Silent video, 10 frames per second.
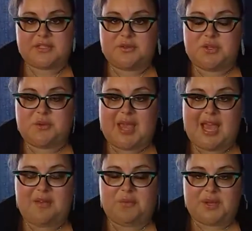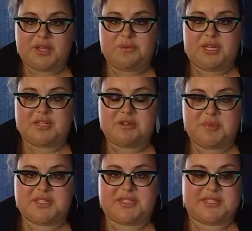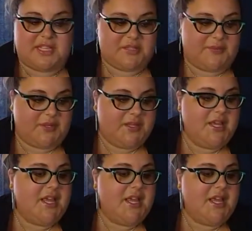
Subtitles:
So you have what you need to be successful.